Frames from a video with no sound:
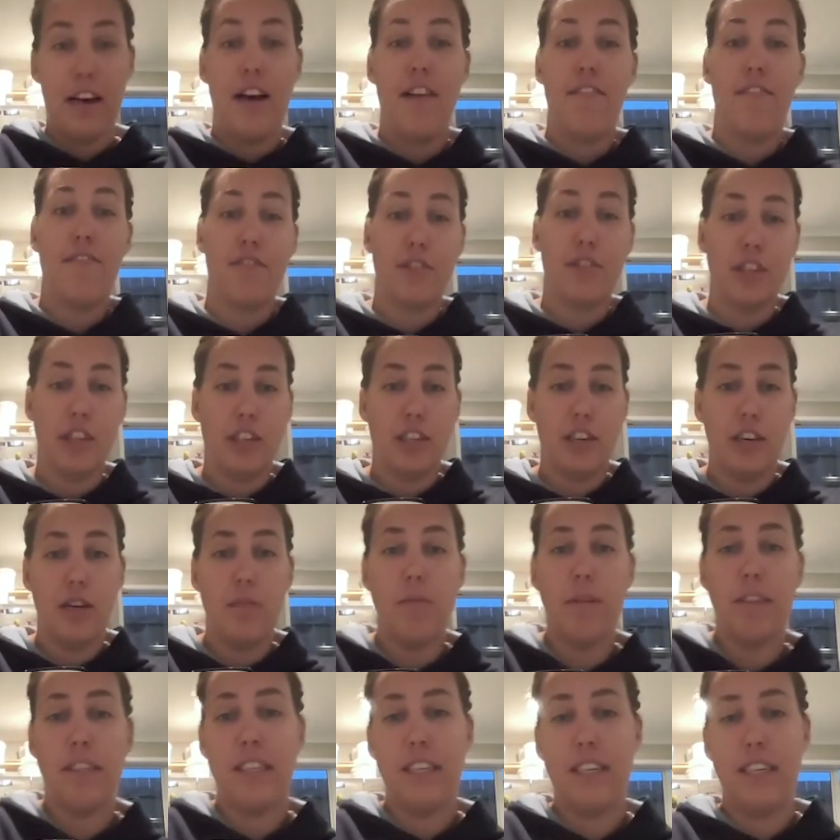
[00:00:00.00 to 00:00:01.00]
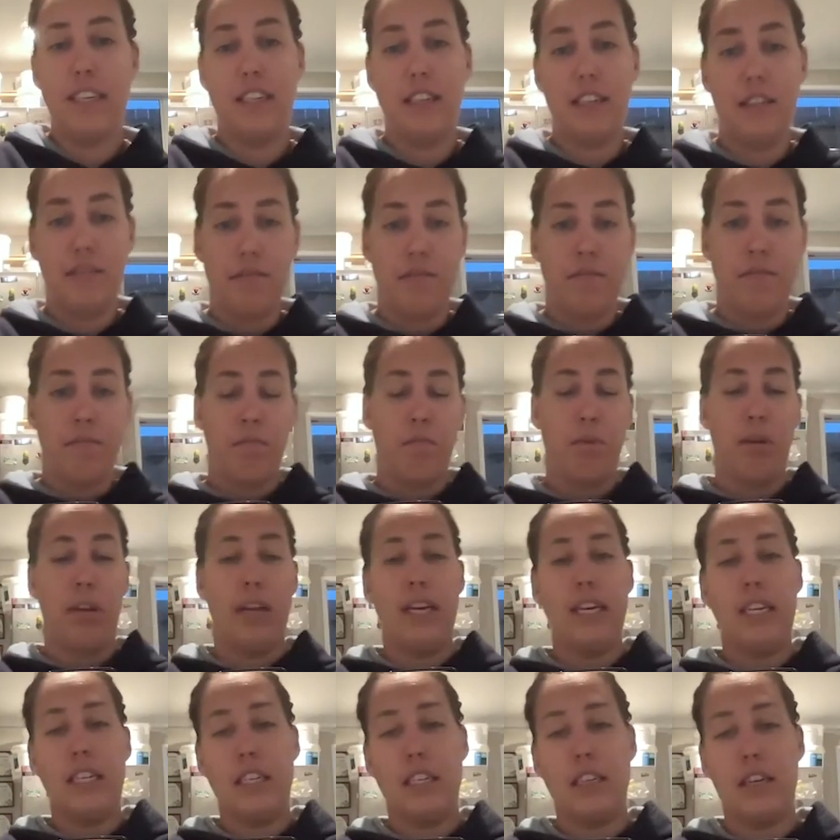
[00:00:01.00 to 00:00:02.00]
And free time is then
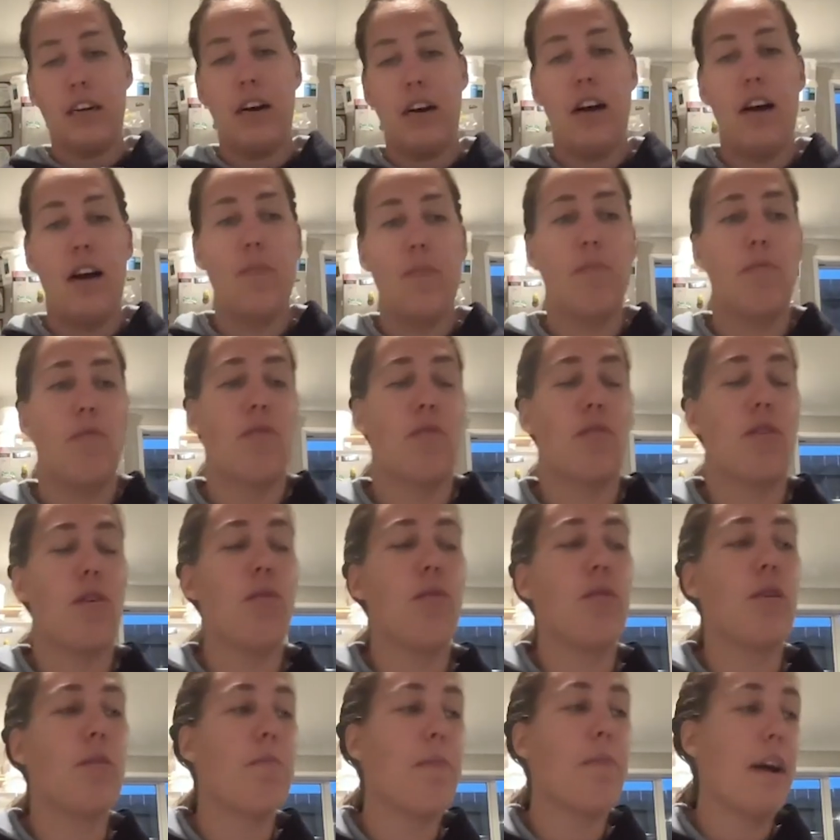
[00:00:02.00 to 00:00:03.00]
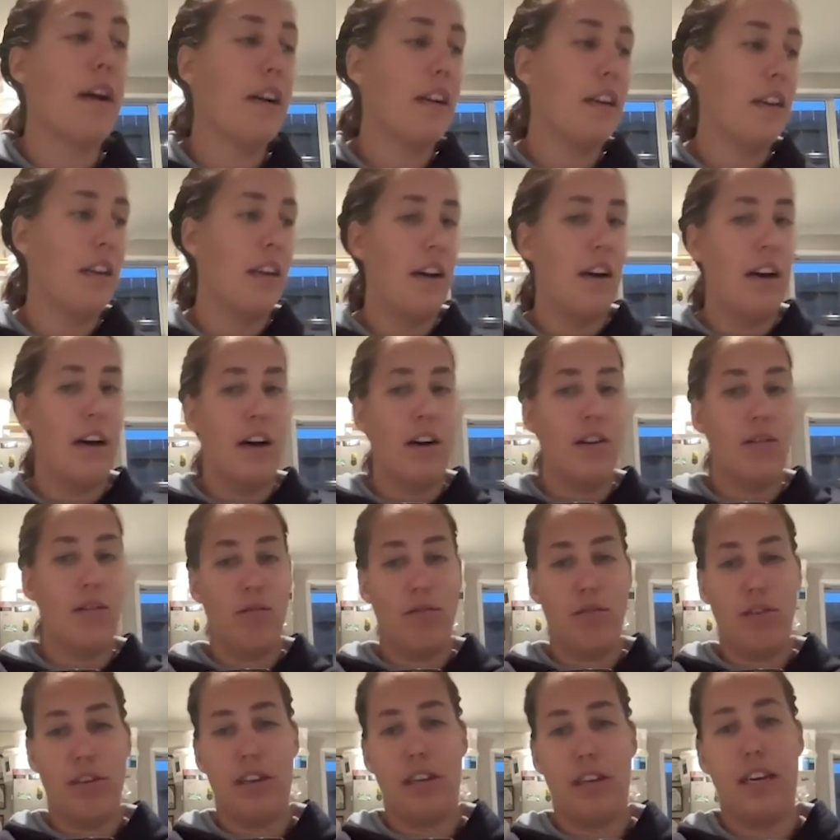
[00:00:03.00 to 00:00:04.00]
playtime or go in the backyard,
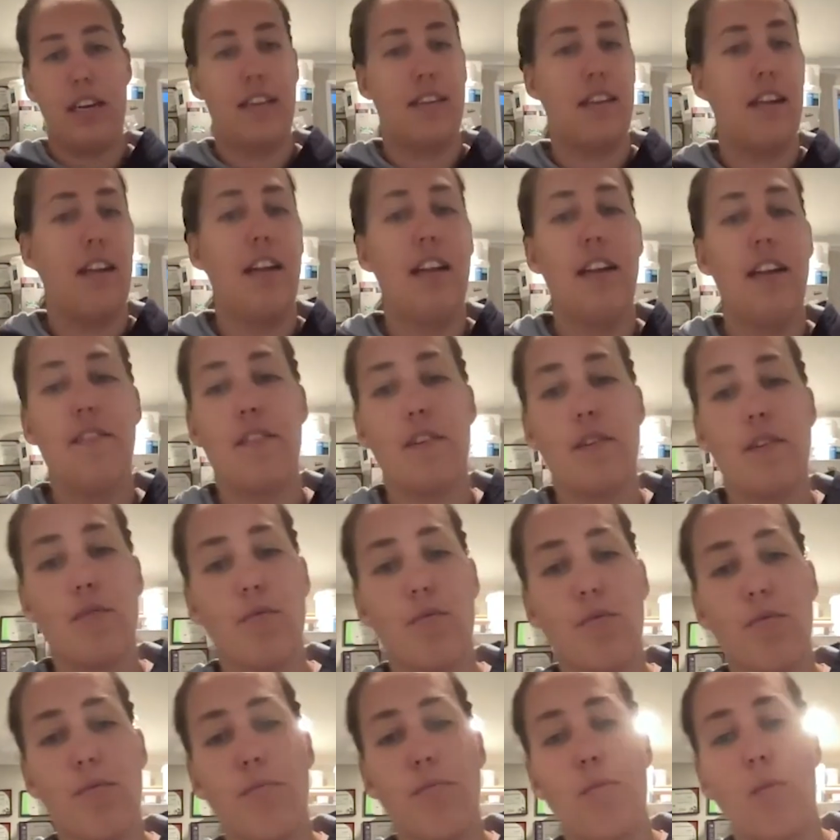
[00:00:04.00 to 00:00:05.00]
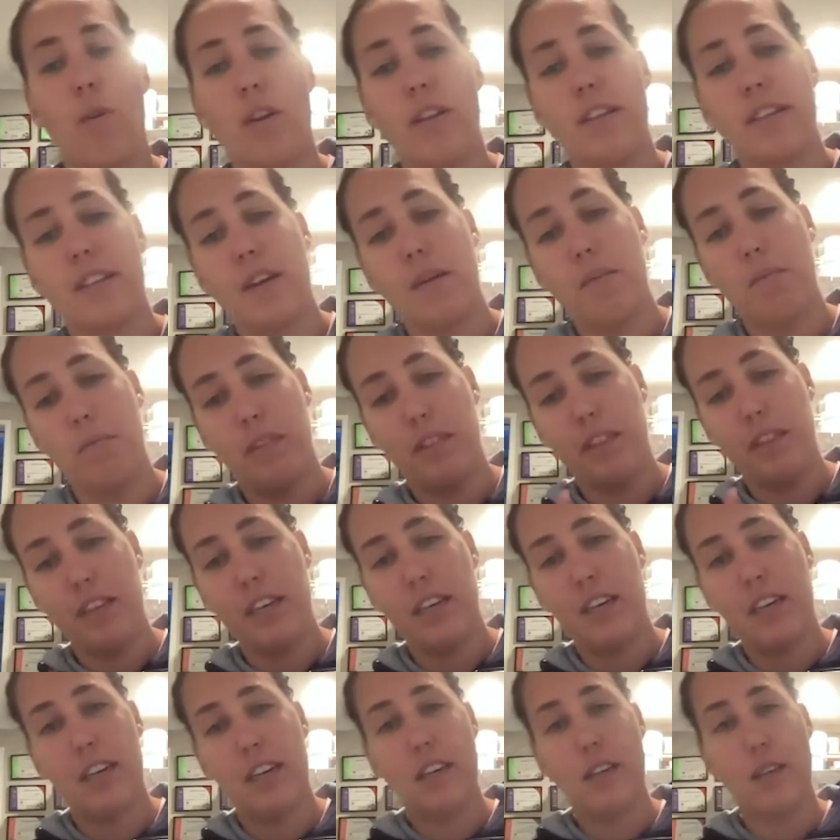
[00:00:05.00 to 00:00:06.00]
or you get the living room whilst I'm
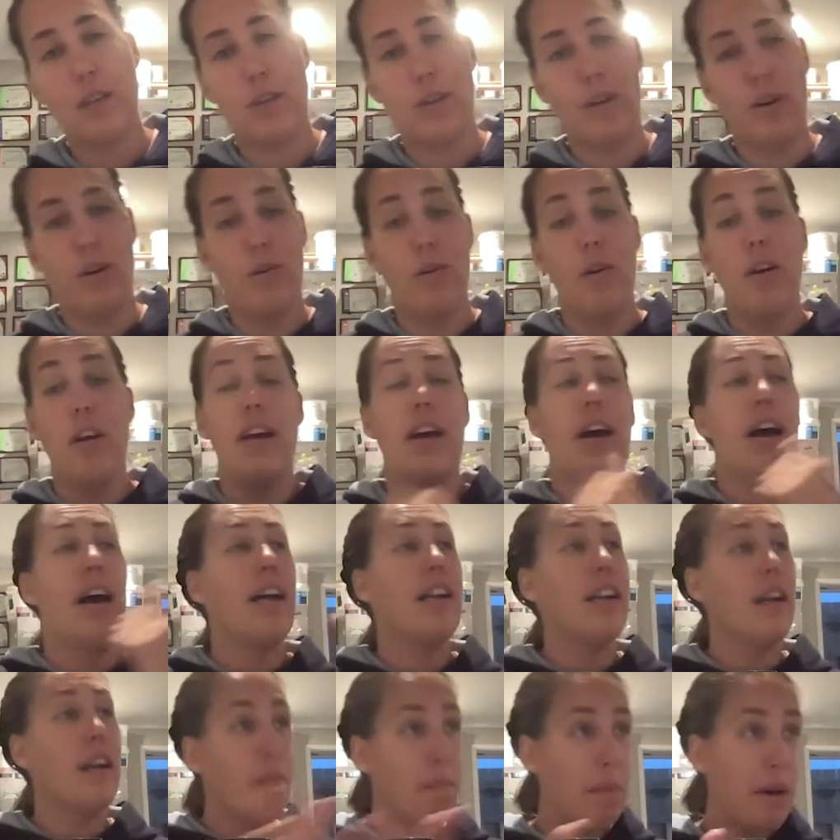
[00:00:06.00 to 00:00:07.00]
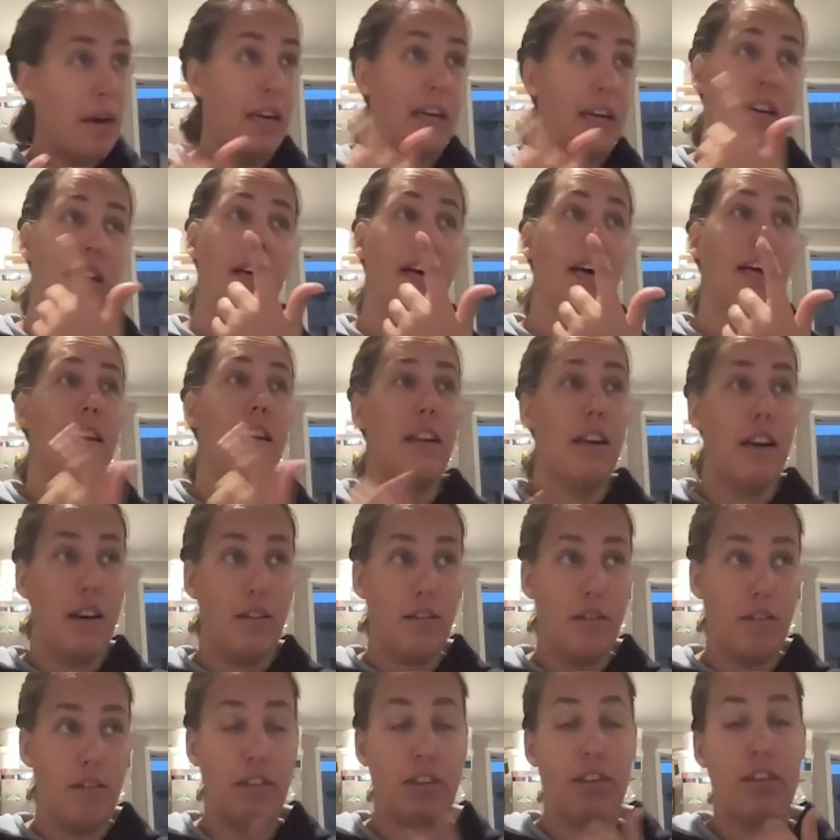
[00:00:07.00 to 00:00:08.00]
there, and then back again,
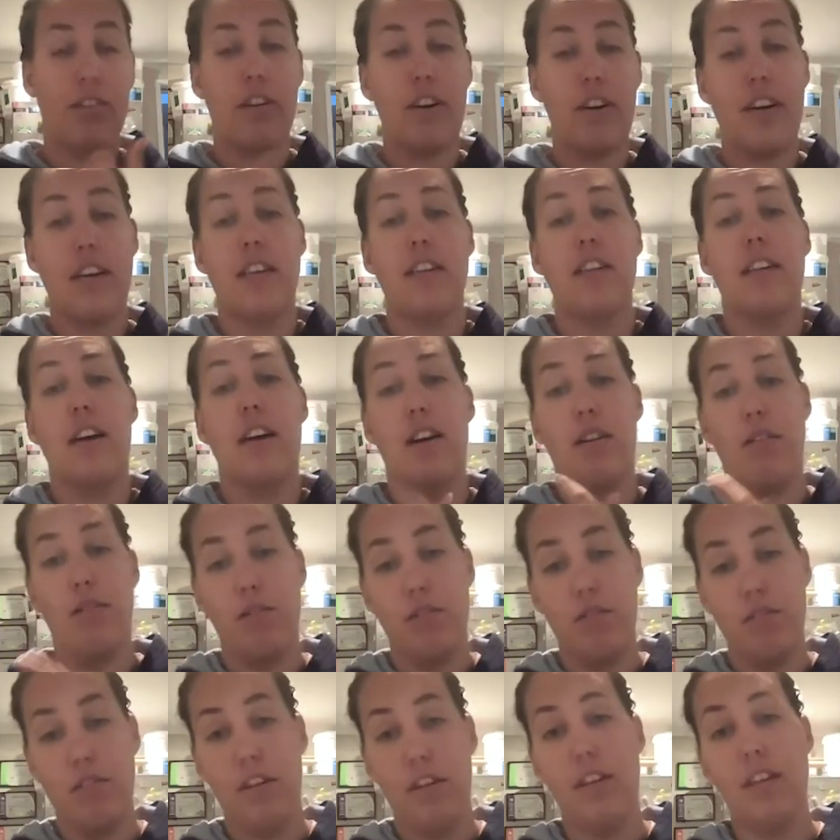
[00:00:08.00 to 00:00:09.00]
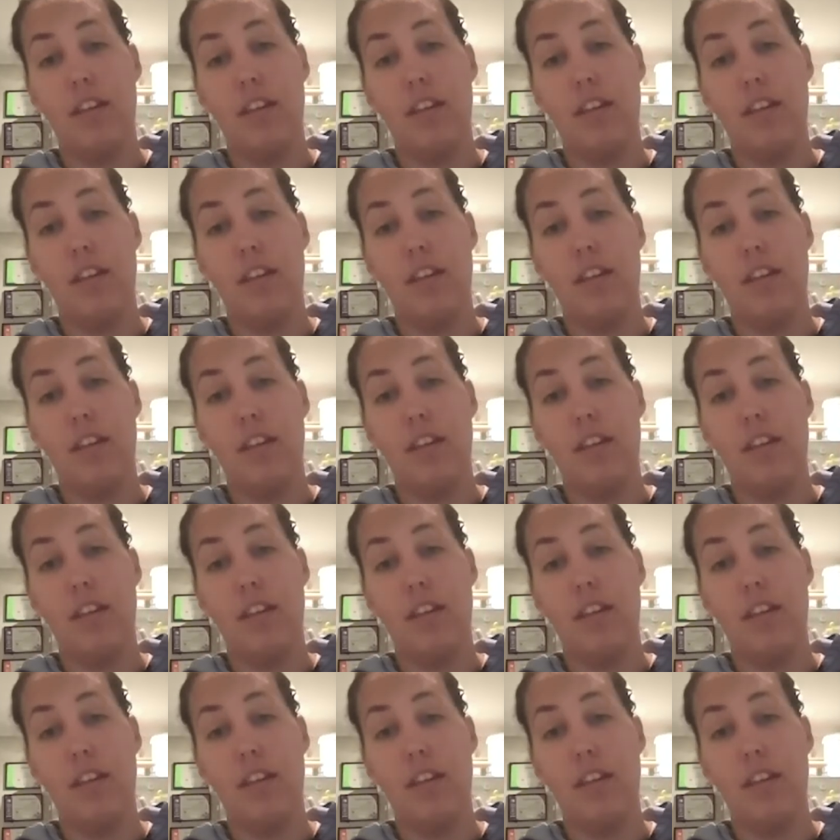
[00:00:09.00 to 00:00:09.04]
hour in the crate, hour on the